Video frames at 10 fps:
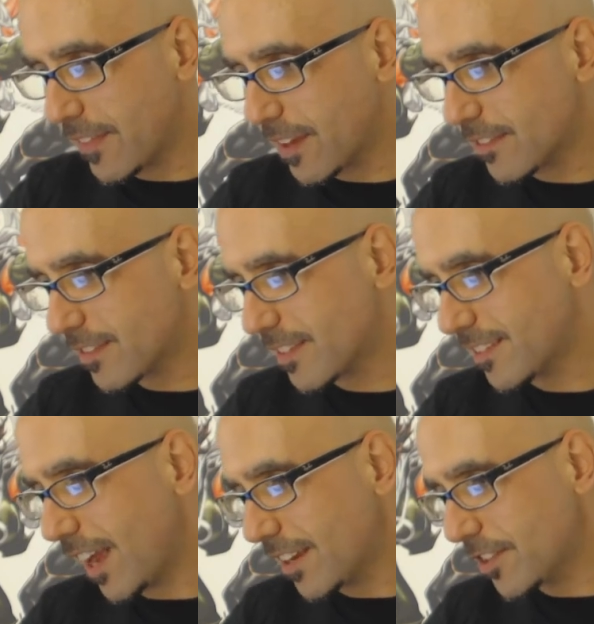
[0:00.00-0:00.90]
and thus the
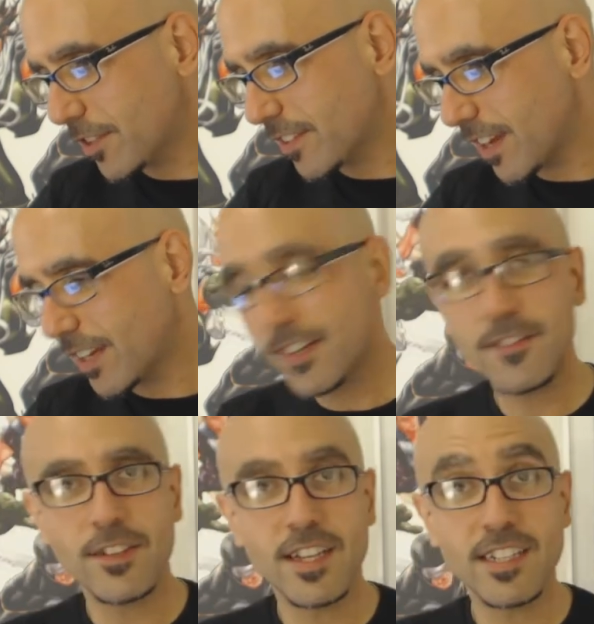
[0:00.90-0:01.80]
statue is kind
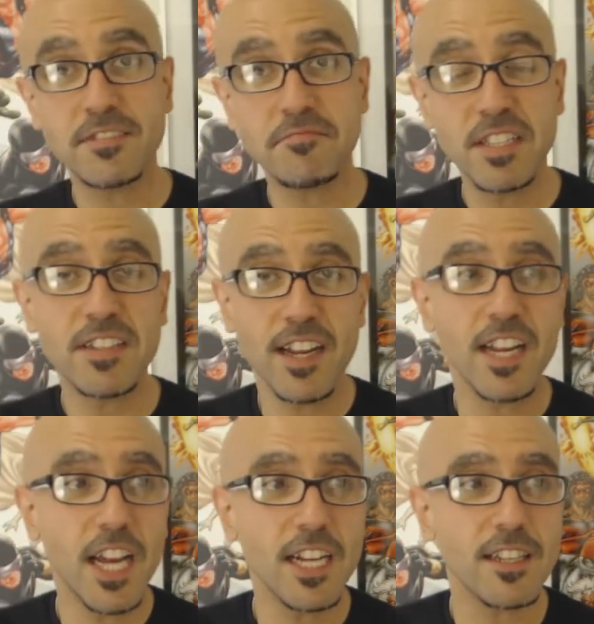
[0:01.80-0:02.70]
of like, it's kind
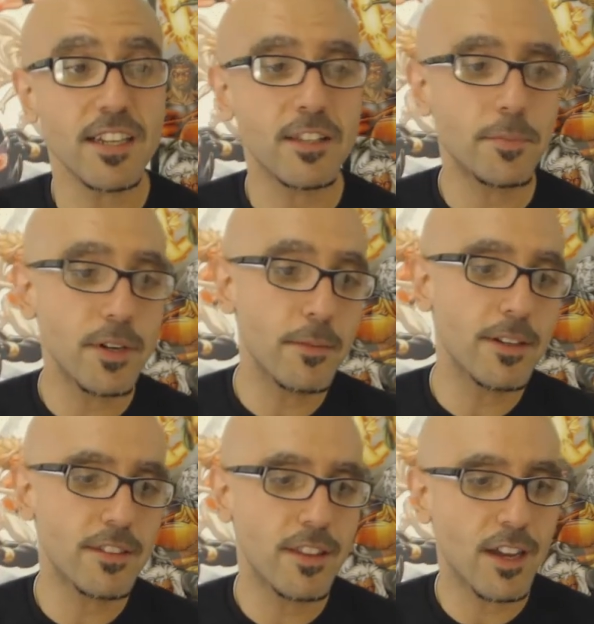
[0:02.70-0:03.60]
of ugly. It's pretty
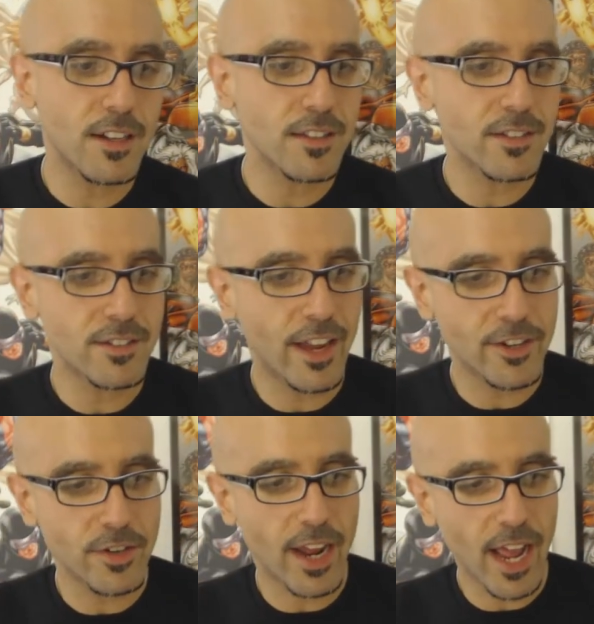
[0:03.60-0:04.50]
much the ugliest
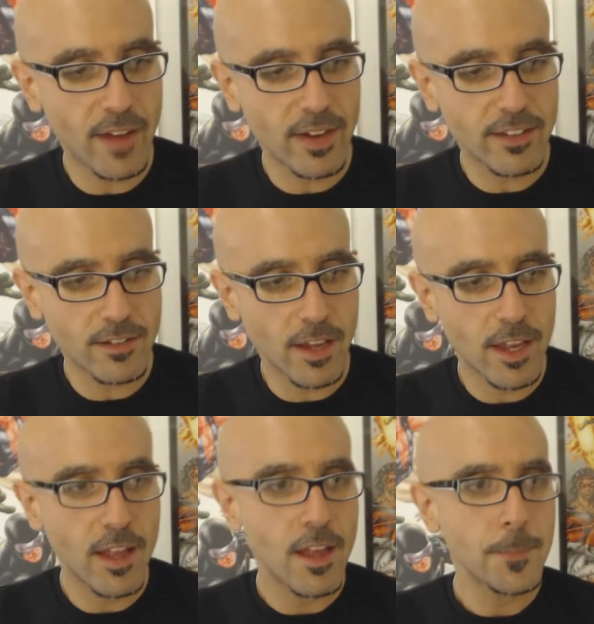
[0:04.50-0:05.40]
statue I have, I'd
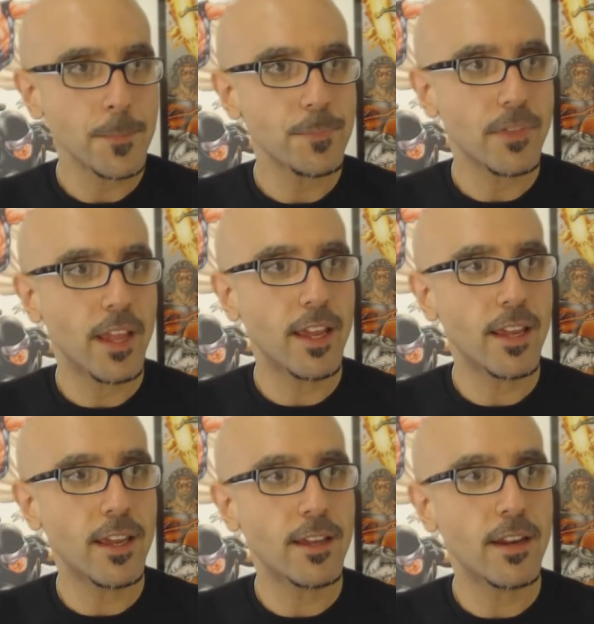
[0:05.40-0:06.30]
say.
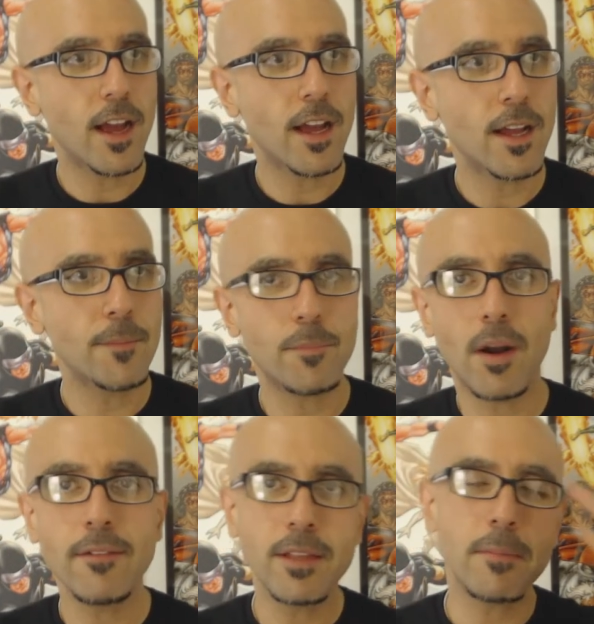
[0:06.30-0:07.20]
And
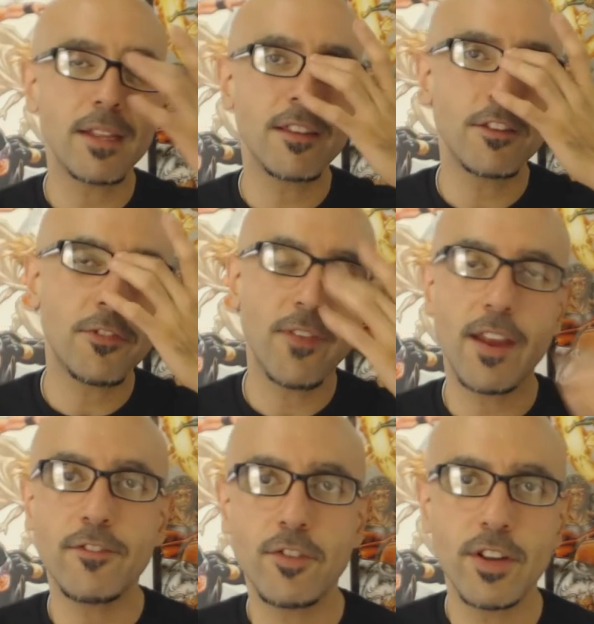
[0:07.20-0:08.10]
probably my least
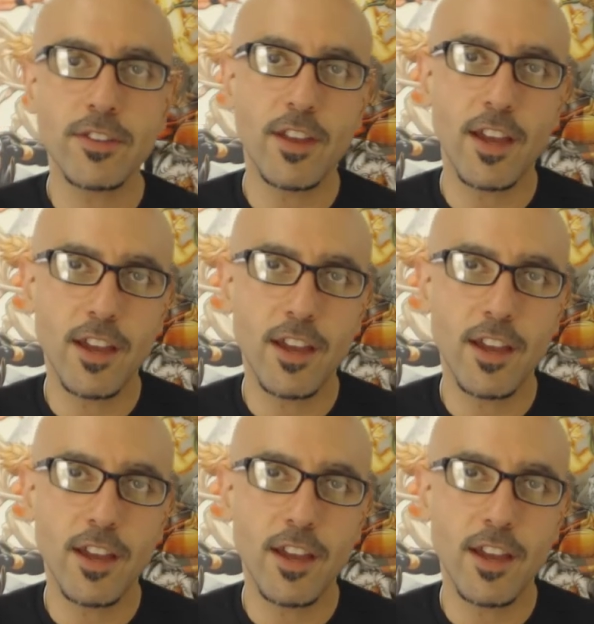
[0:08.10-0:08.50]
favorite